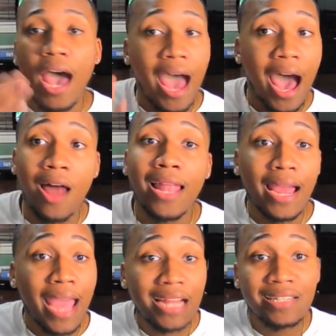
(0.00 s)
All I
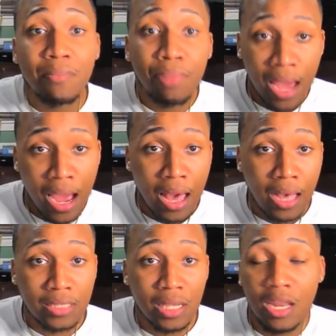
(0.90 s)
got is the
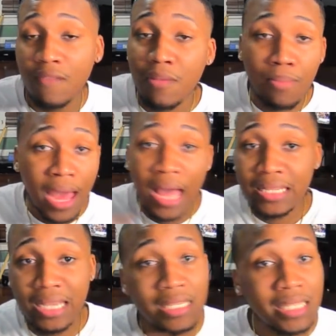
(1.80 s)
blogs. And if the blogs
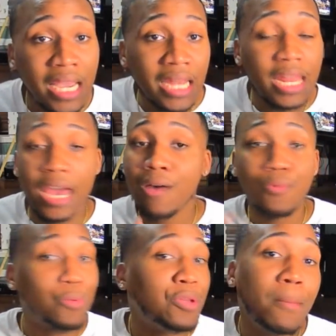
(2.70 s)
ain't saying it, I don't
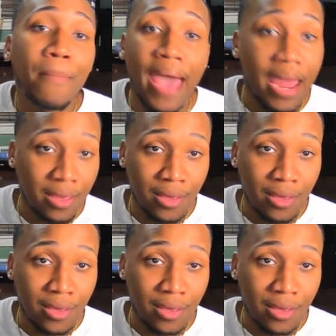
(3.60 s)
know nothing about it.